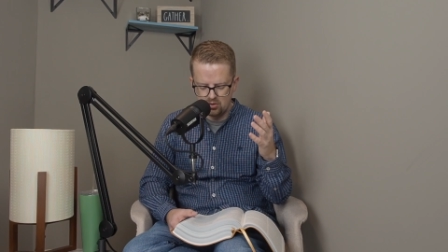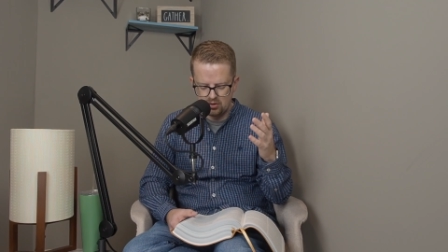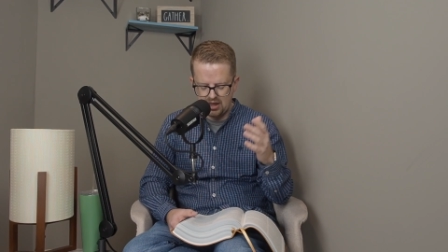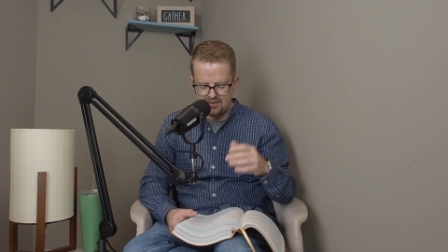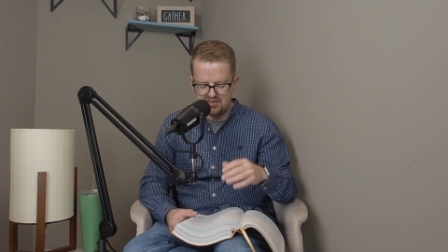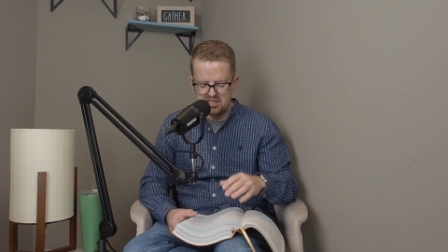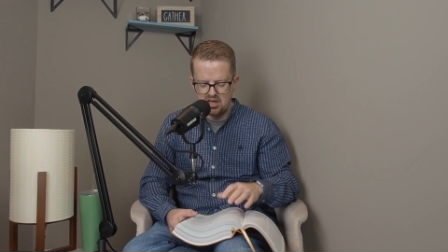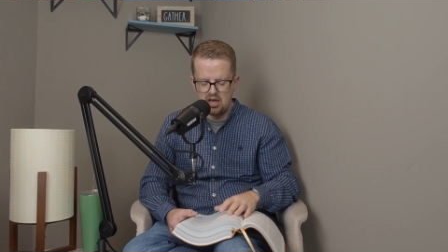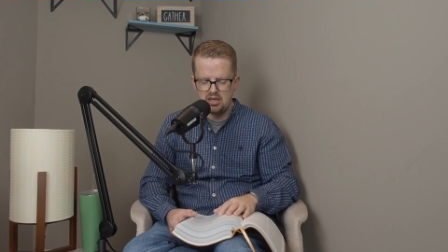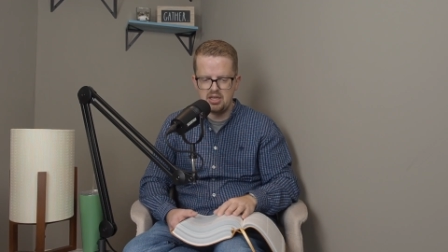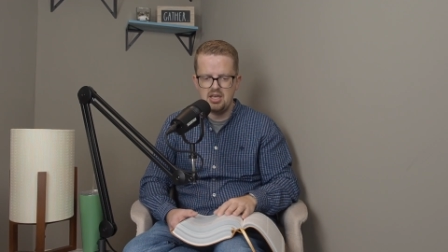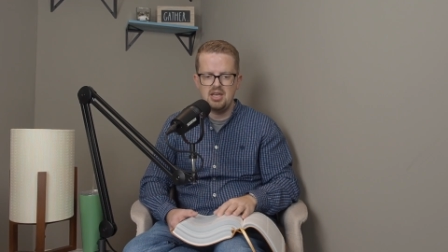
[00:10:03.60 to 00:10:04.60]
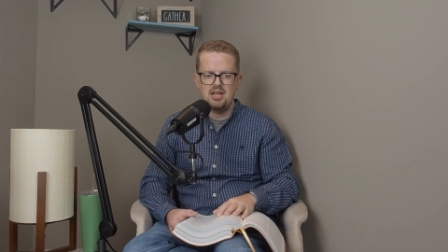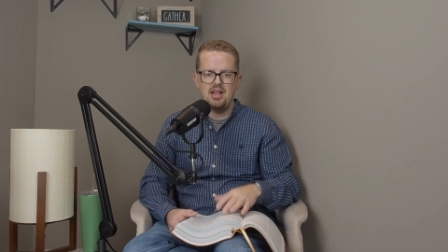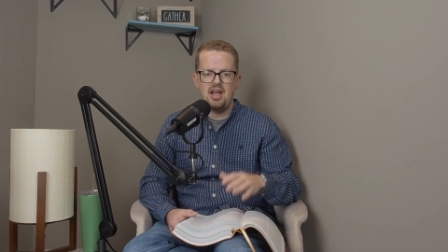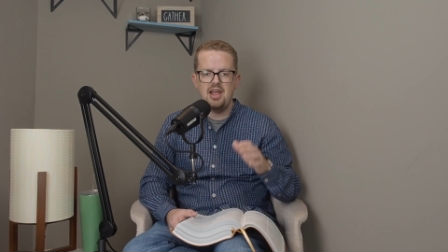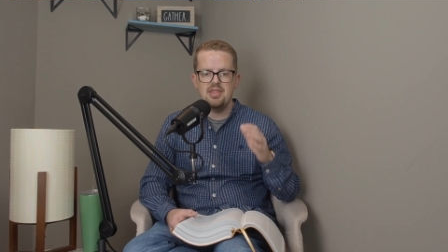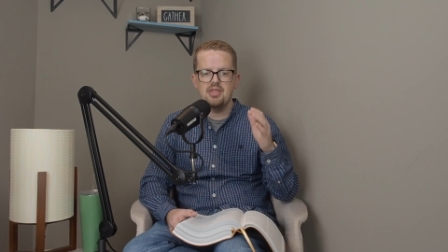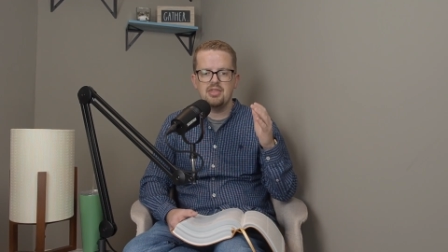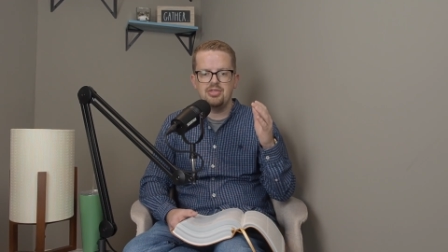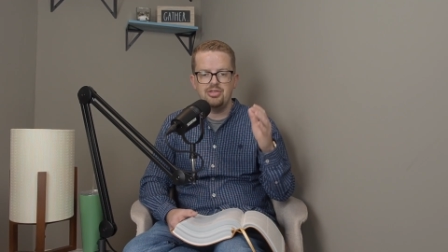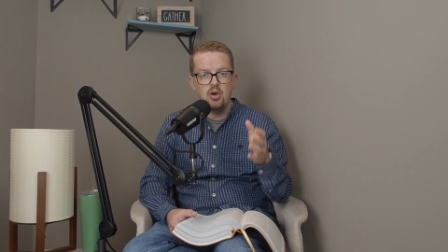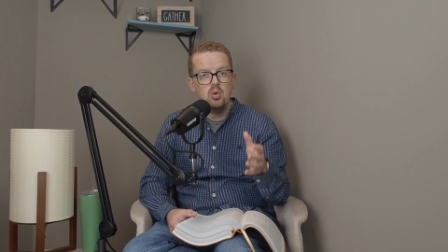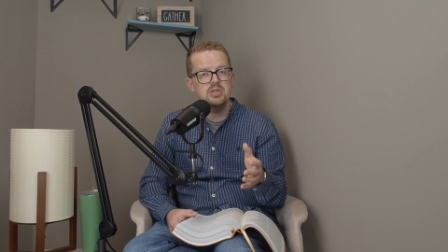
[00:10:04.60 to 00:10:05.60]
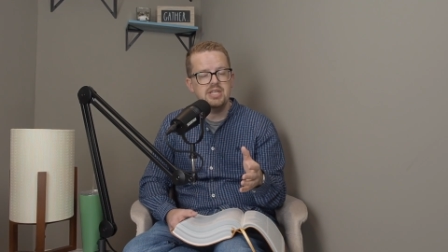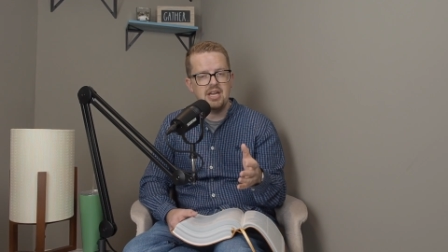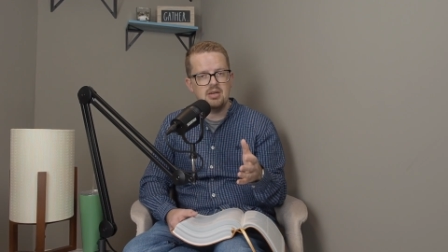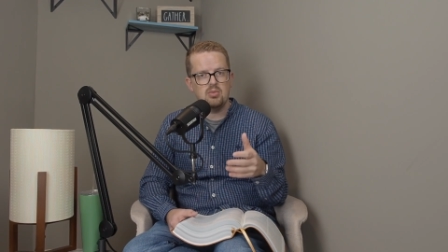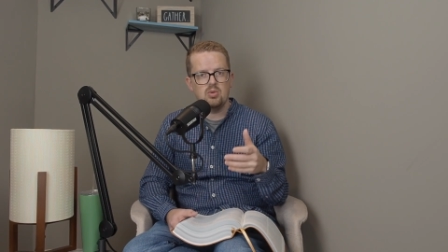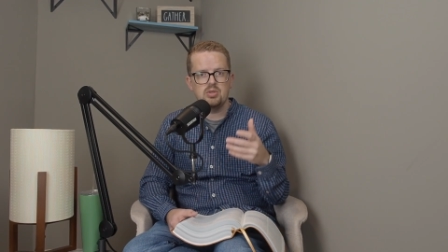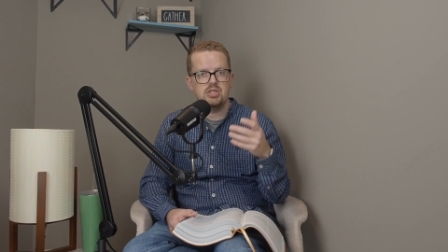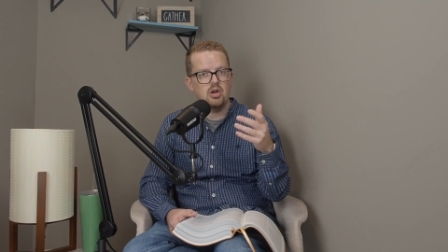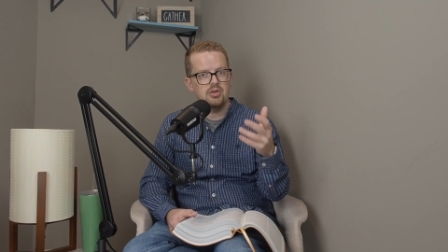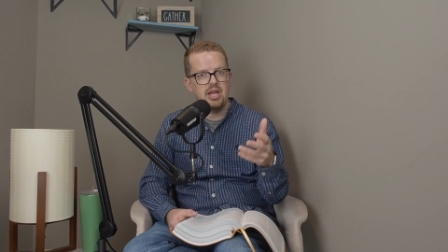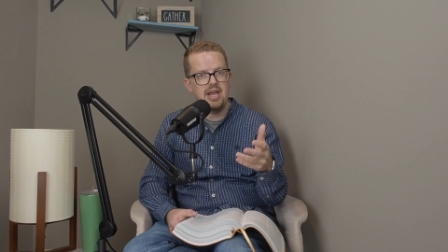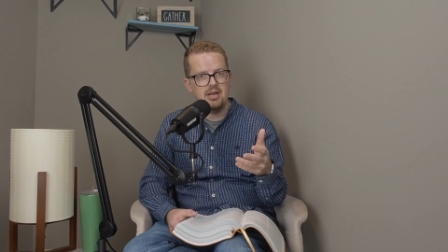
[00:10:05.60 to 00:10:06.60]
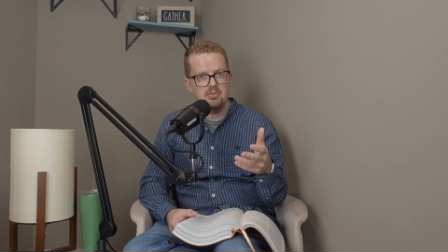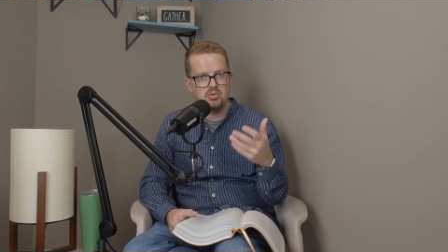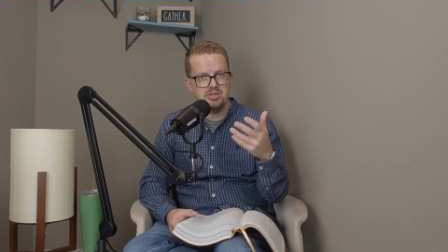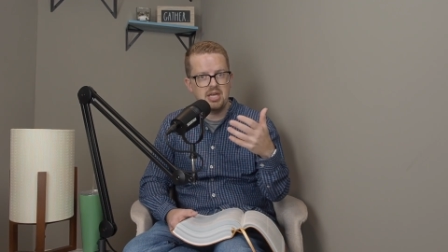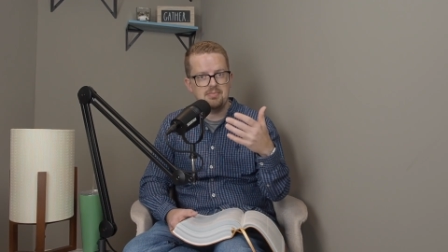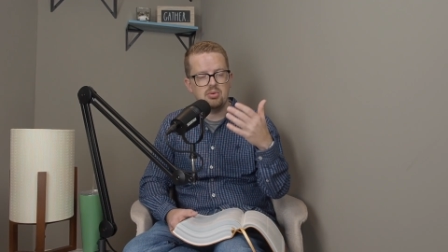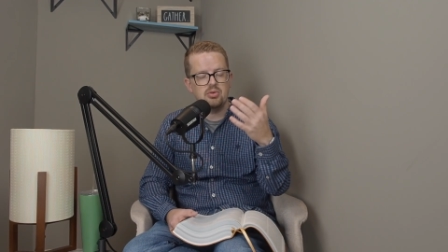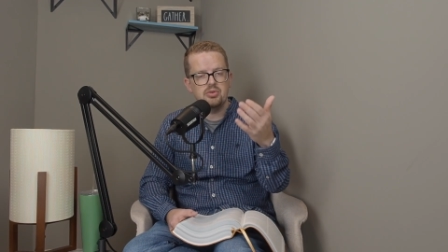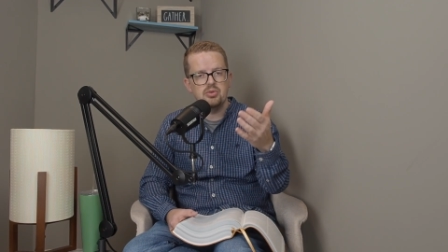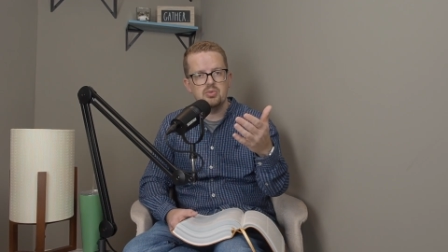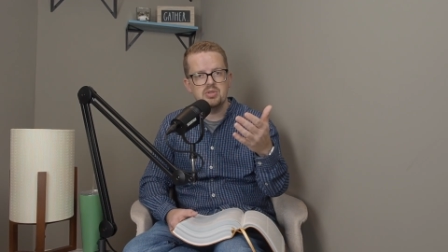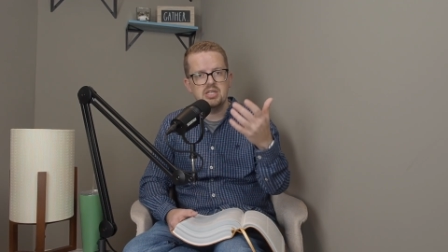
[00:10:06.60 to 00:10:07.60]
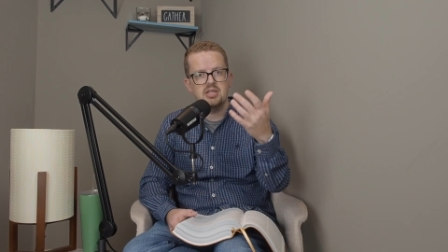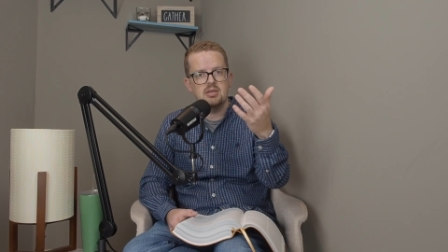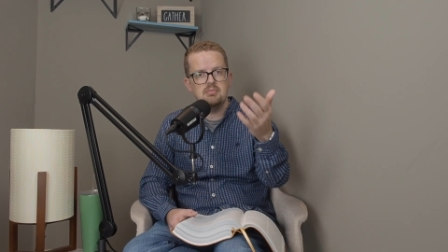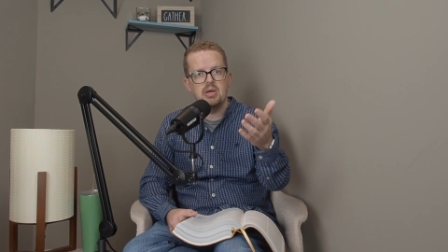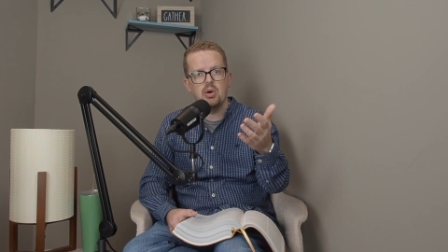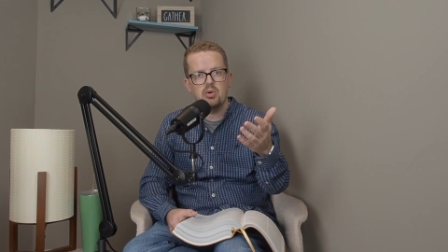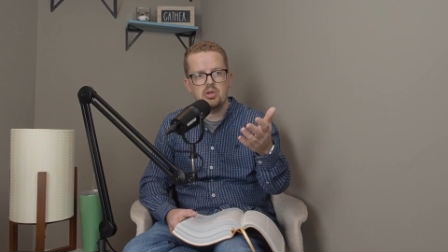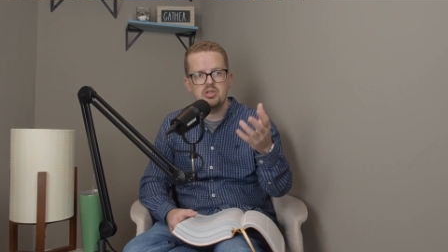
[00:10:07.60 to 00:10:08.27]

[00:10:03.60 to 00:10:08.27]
livestock, and those animals are the animals that produce the milk.